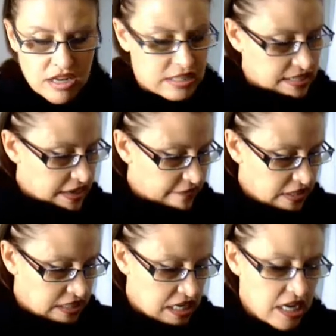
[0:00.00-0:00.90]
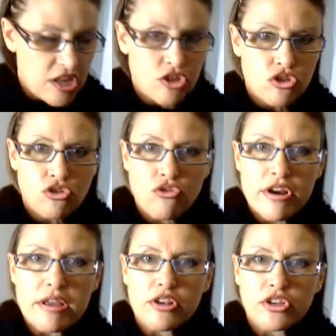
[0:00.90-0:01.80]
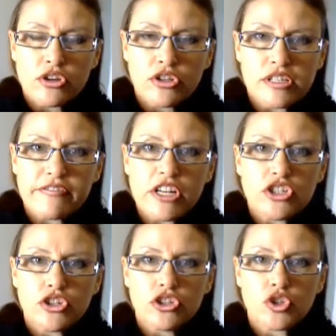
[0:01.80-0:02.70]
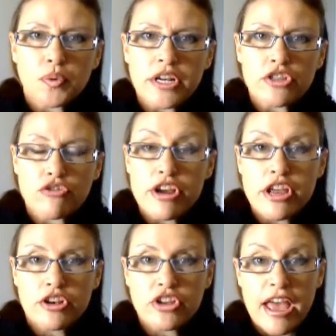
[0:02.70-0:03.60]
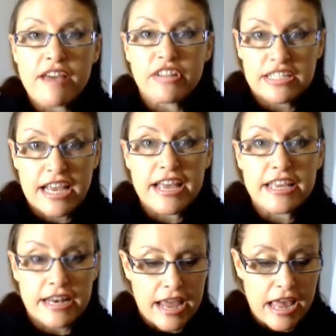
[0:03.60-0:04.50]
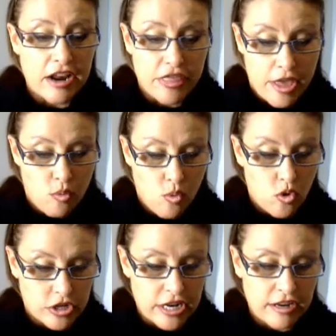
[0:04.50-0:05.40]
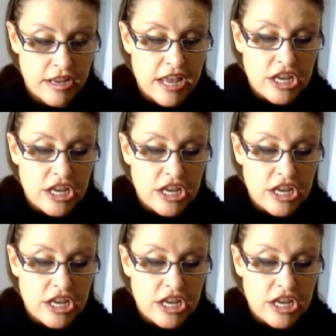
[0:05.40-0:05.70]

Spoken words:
72 to 23 to have it taken out of their water.